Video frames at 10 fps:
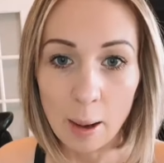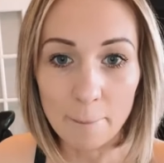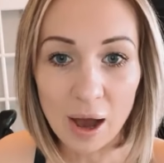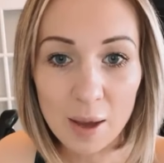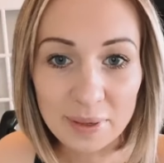
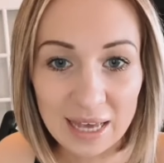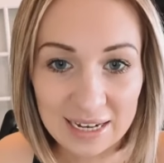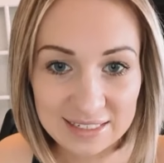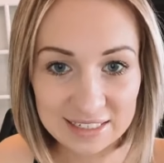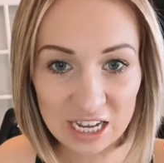Bobby,
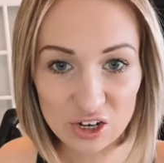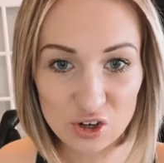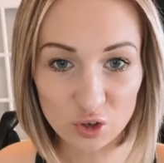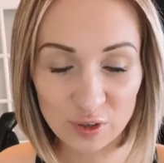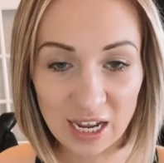I did get your
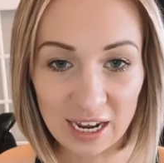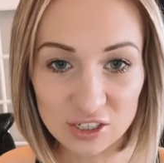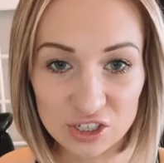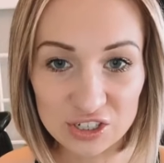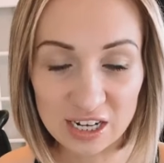
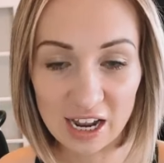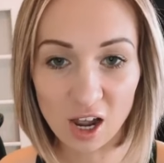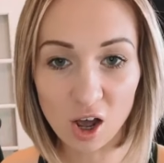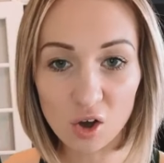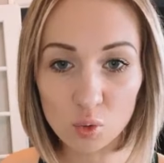notification today.
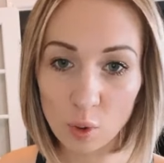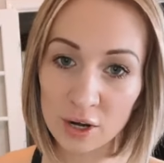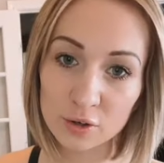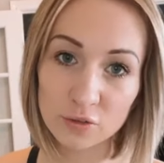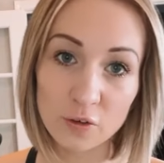Oh,
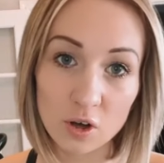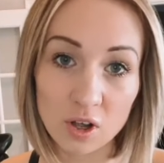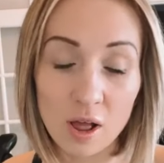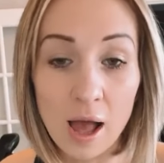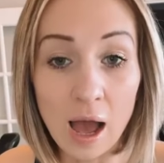
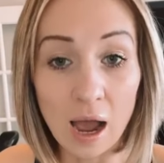wonderful.